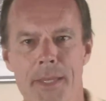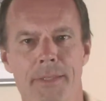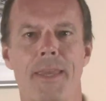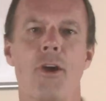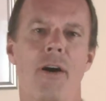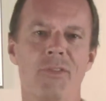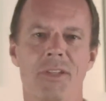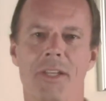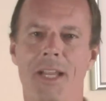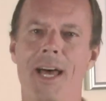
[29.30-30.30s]
Takeoffs
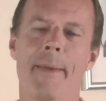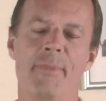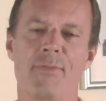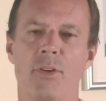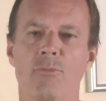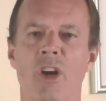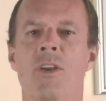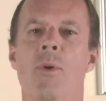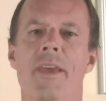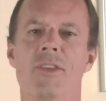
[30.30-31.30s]
and climbs from
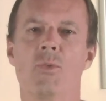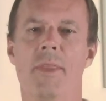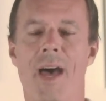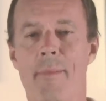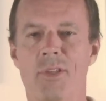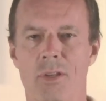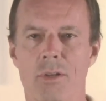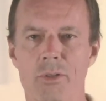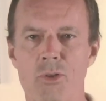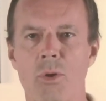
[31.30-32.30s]
runways with
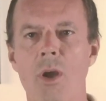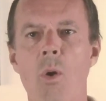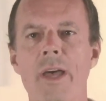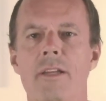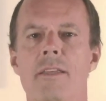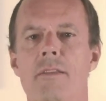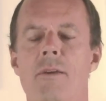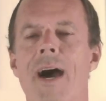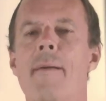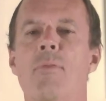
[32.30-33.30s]
obstacles require that
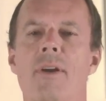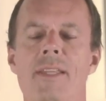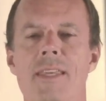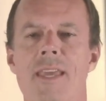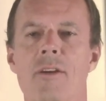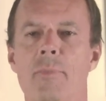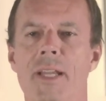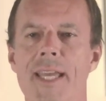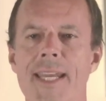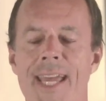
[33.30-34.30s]
you operate the
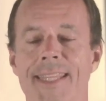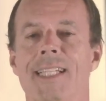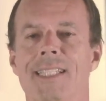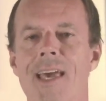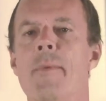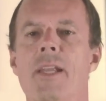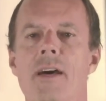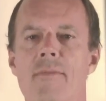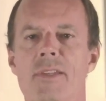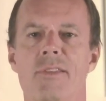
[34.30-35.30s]
airplane at the limit
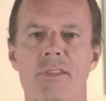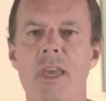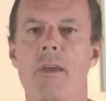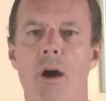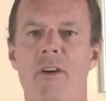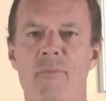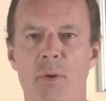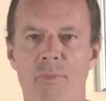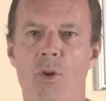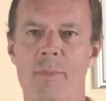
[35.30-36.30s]
of its takeoff
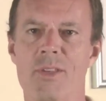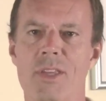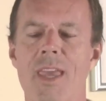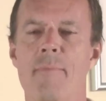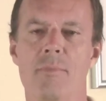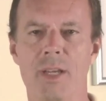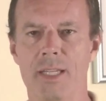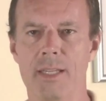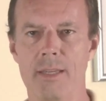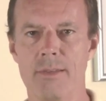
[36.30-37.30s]
performance
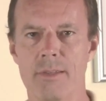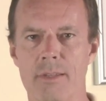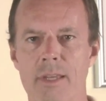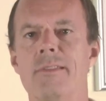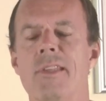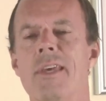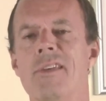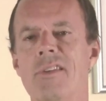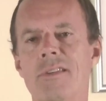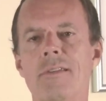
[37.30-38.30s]
capabilities. It's the
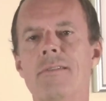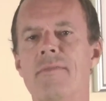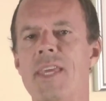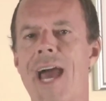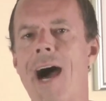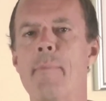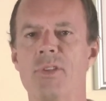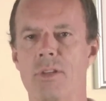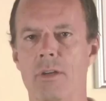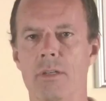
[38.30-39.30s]
existence of the
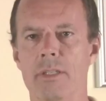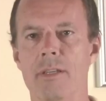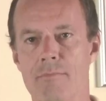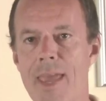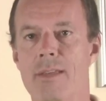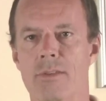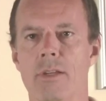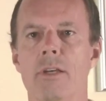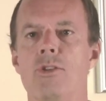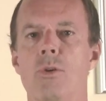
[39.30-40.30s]
obstacle that makes
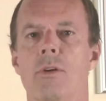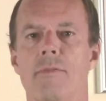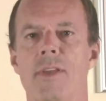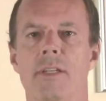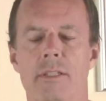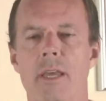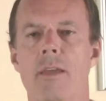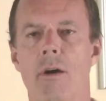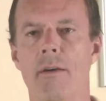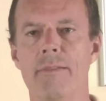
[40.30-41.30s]
it a short field
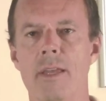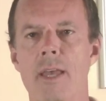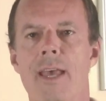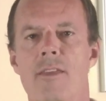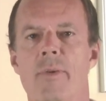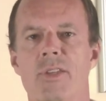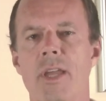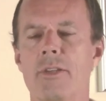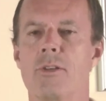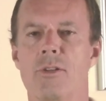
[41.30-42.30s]
takeoff. You must
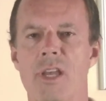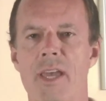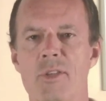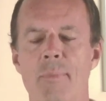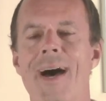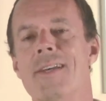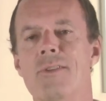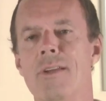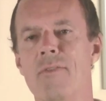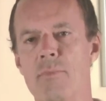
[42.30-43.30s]
exercise
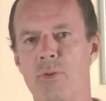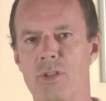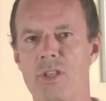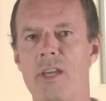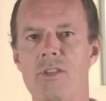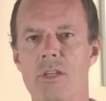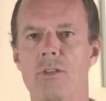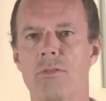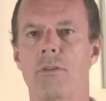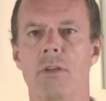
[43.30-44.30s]
positive and precise
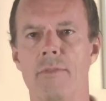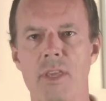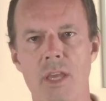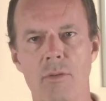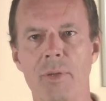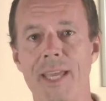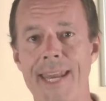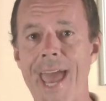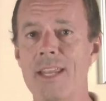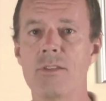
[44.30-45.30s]
control of the
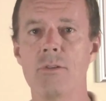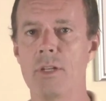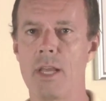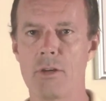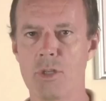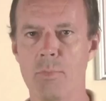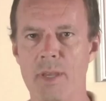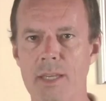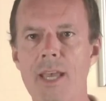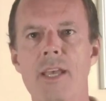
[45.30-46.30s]
airplane attitude and
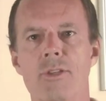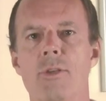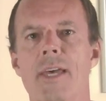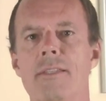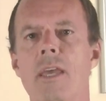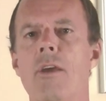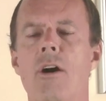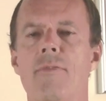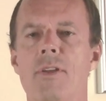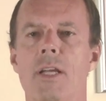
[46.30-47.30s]
airspeed so that
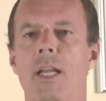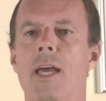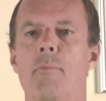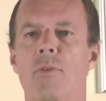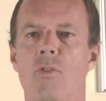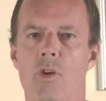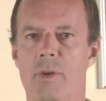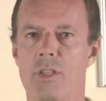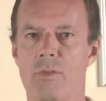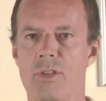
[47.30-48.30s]
takeoff and climb
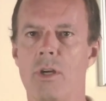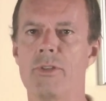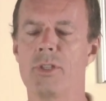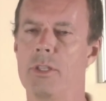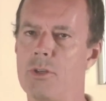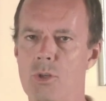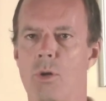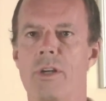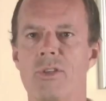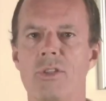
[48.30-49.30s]
performance results in the
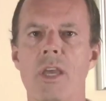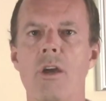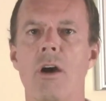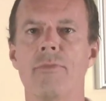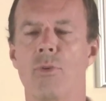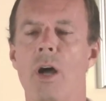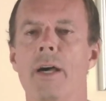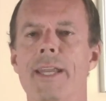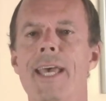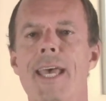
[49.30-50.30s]
shortest takeoff
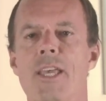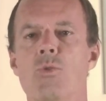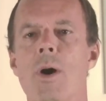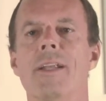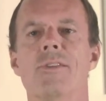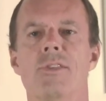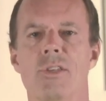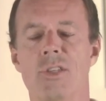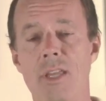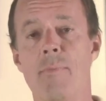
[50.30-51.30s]
run as well as
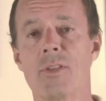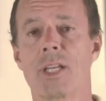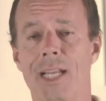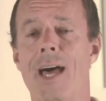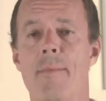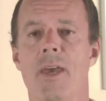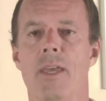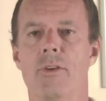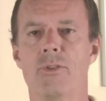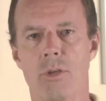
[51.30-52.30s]
the steepest climb
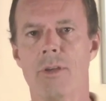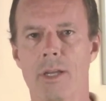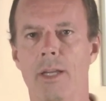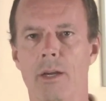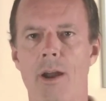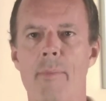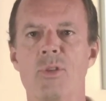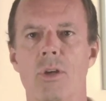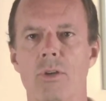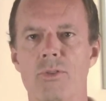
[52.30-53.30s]
angle so you can clear
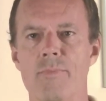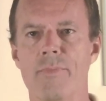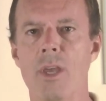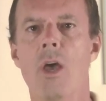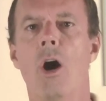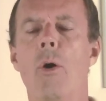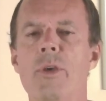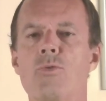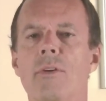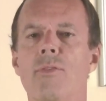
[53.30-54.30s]
obstacles.
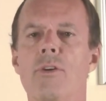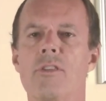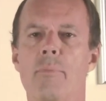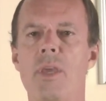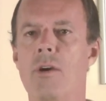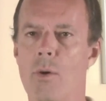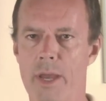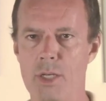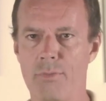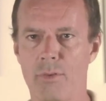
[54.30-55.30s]
Always refer to the P O
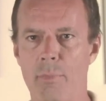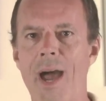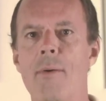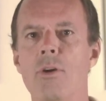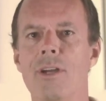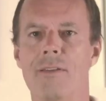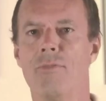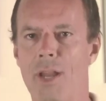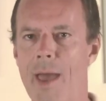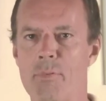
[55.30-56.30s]
H for power and
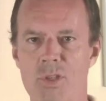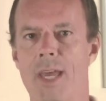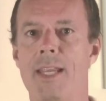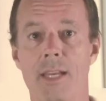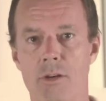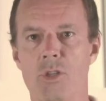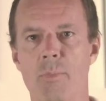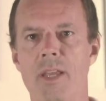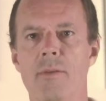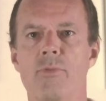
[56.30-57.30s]
flap setting,
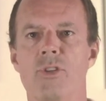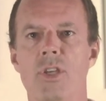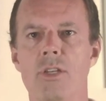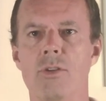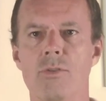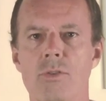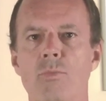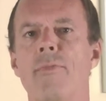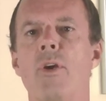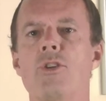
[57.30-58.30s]
airspeed, and procedures.
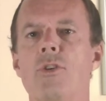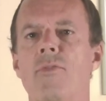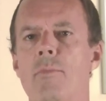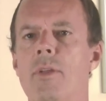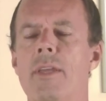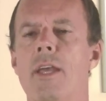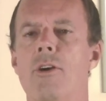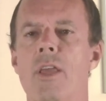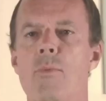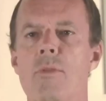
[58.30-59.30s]
Refresh your
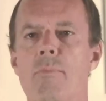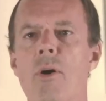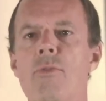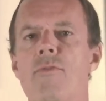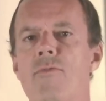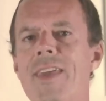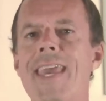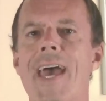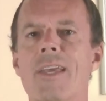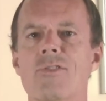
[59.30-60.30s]
familiarity with both
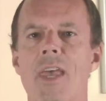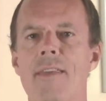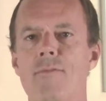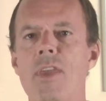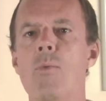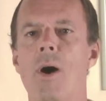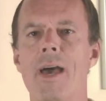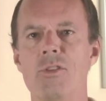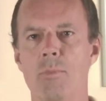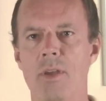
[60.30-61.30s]
V X and V
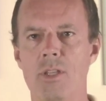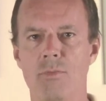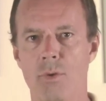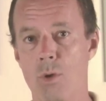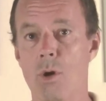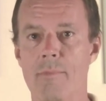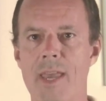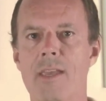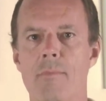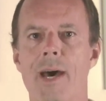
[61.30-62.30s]
Y speeds for your
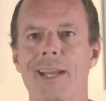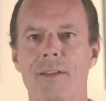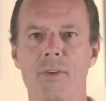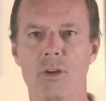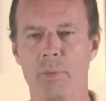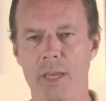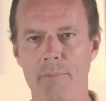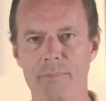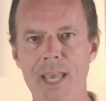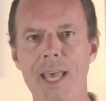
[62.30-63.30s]
make and model of airplane.